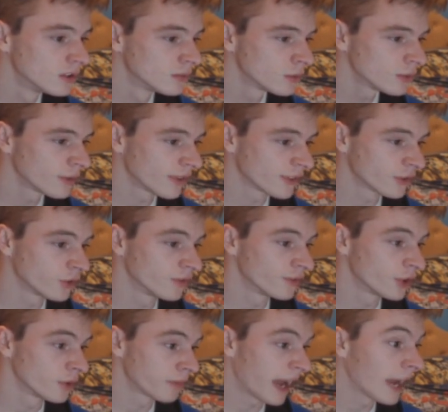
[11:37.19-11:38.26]
what do I could have
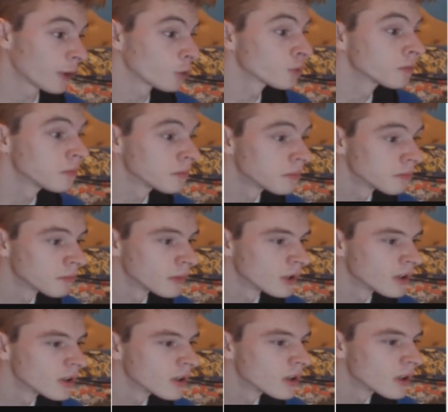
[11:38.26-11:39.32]
done a pattern?
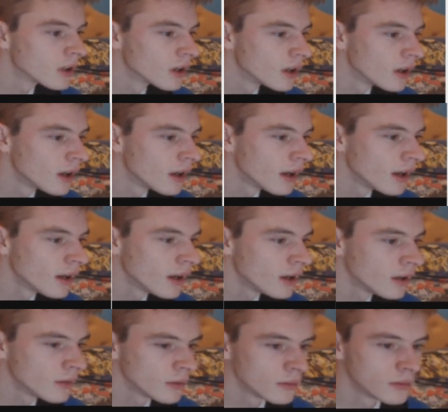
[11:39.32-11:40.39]

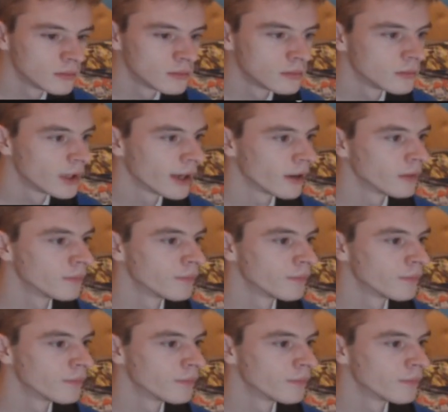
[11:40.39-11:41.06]
Hang on.